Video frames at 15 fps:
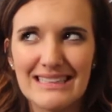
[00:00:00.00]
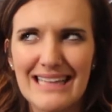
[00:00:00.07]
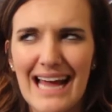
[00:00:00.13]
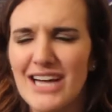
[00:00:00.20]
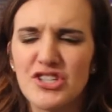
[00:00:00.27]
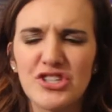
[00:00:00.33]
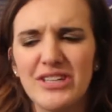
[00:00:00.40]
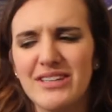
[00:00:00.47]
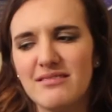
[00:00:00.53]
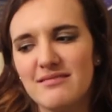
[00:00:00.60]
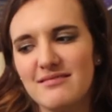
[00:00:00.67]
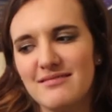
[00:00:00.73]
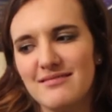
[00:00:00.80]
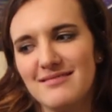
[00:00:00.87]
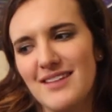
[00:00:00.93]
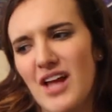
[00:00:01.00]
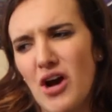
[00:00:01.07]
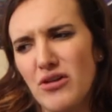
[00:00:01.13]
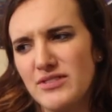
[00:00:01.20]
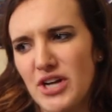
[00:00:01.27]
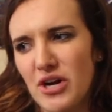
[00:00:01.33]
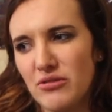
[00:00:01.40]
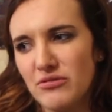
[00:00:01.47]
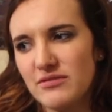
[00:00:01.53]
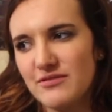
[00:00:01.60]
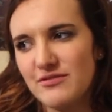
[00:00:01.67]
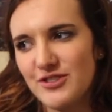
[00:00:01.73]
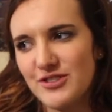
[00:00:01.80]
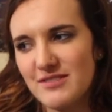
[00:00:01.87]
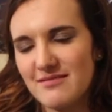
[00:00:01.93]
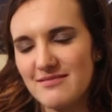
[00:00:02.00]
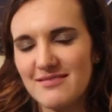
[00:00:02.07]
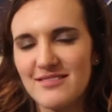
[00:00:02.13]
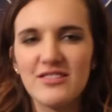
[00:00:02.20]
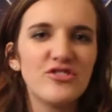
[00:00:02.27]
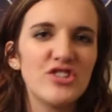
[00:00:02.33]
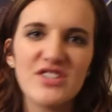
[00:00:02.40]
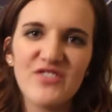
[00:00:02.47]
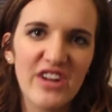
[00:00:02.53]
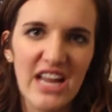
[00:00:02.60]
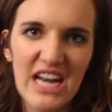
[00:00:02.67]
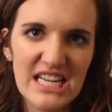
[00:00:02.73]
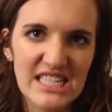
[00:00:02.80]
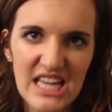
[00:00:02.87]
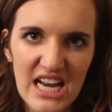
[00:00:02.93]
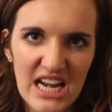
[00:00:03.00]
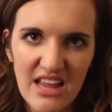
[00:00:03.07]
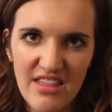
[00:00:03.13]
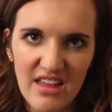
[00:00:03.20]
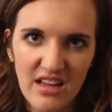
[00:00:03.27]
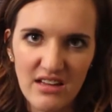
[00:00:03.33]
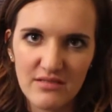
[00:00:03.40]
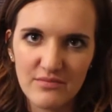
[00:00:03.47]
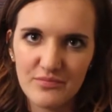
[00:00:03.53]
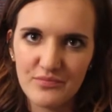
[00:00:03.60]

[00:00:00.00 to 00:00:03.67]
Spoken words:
Actually, no, don't. Just forget I said anything.